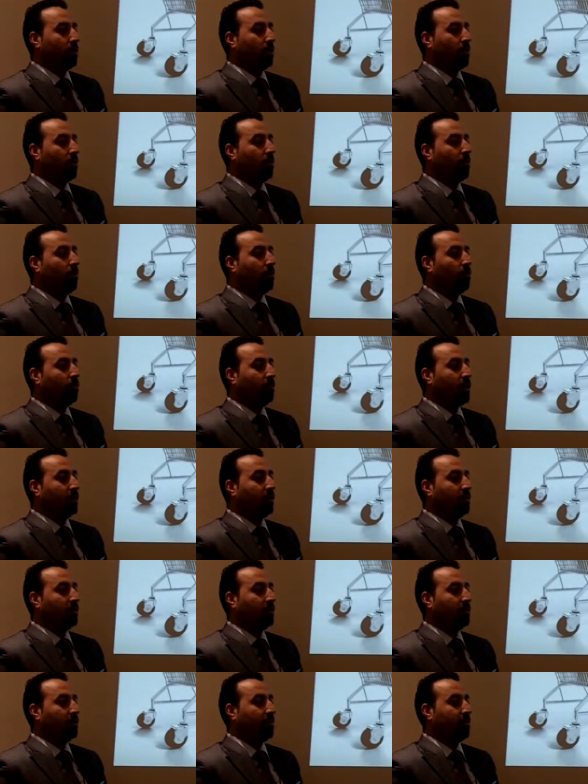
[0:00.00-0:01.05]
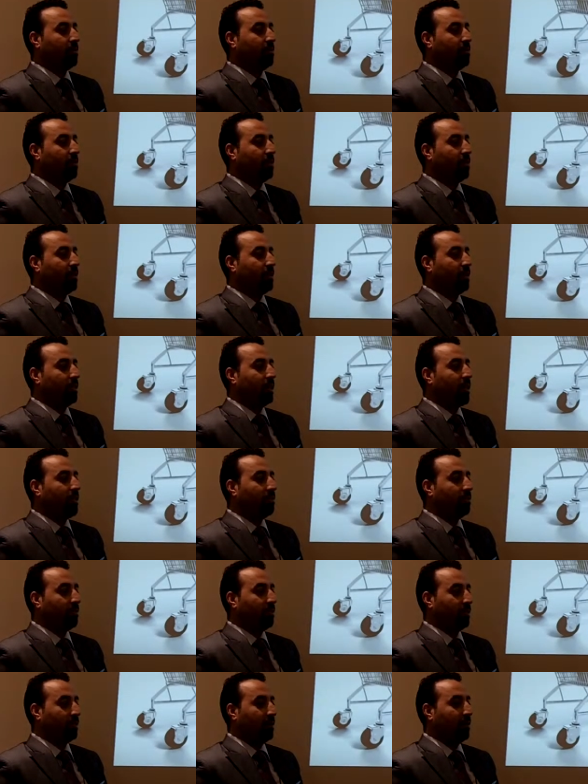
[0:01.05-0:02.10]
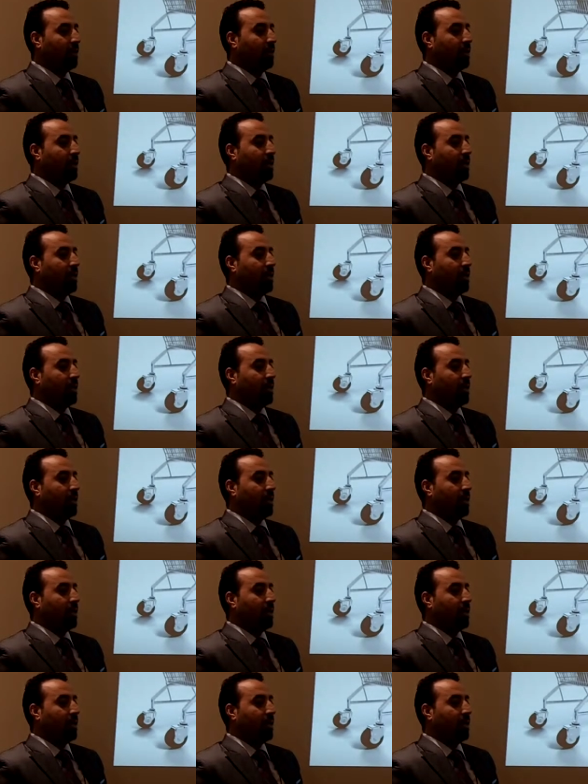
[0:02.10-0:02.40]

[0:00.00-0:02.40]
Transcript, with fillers: their whole budget is about 30,000